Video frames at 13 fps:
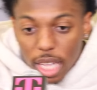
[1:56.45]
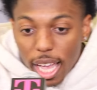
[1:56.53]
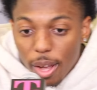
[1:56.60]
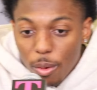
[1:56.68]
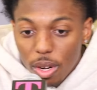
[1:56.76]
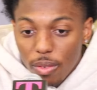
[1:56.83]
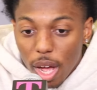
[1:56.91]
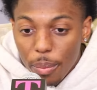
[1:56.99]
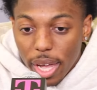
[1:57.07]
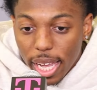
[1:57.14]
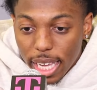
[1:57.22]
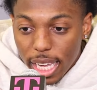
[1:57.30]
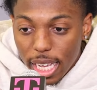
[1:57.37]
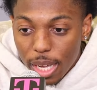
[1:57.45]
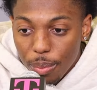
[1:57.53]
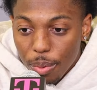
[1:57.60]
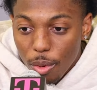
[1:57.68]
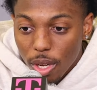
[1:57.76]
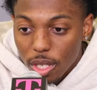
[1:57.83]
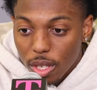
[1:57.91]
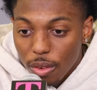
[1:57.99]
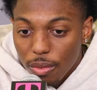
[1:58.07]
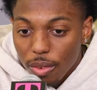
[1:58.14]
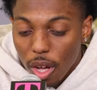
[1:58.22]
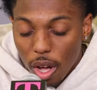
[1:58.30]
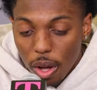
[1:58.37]
that one of our main key points
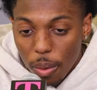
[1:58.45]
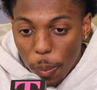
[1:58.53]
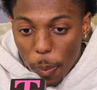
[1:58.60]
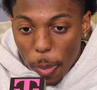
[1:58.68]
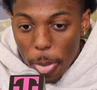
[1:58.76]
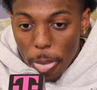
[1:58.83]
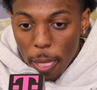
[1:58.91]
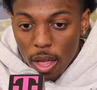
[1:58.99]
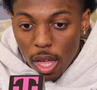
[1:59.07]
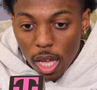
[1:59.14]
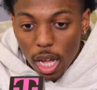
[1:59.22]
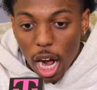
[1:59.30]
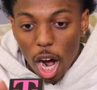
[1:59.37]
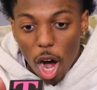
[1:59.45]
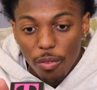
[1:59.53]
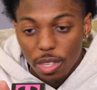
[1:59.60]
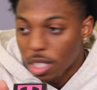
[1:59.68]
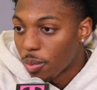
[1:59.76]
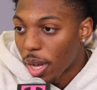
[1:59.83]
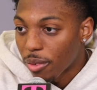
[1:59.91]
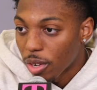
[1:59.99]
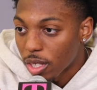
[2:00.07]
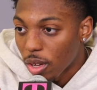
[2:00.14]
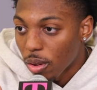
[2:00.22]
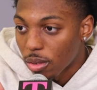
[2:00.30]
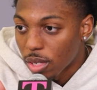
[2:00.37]
of um our offense is make free
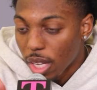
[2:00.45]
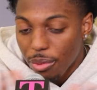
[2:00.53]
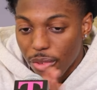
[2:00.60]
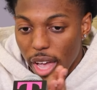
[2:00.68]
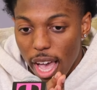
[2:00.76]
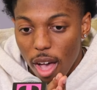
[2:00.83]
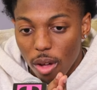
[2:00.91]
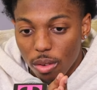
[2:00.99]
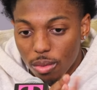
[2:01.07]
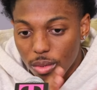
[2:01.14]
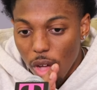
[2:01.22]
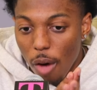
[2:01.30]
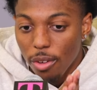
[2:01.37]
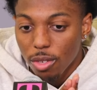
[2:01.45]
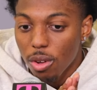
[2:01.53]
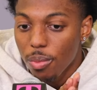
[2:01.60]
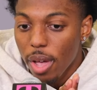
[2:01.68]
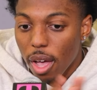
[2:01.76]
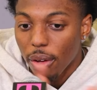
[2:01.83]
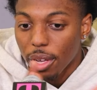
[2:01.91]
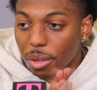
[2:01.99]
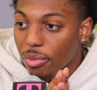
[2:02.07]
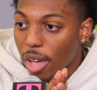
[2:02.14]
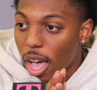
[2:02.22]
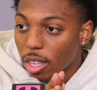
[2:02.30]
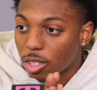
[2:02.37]
throws, get fouled, offense rebound, get fouled.